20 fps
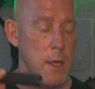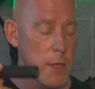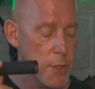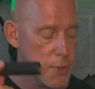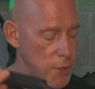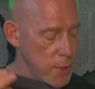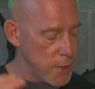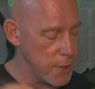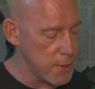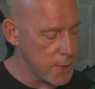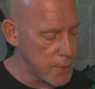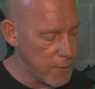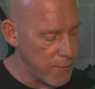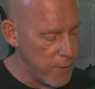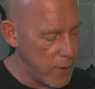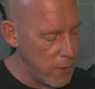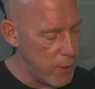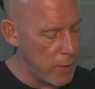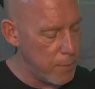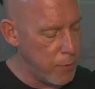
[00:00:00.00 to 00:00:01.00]
So this is a
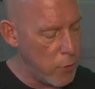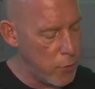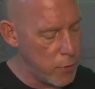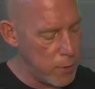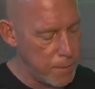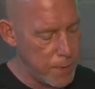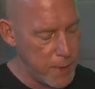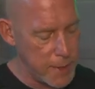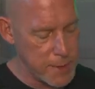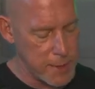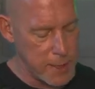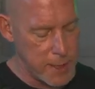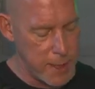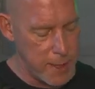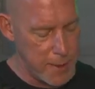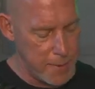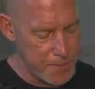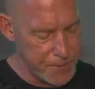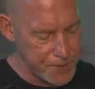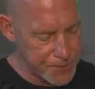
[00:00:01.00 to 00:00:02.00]
very important piece of
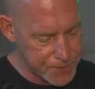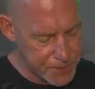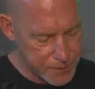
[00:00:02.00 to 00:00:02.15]
kit.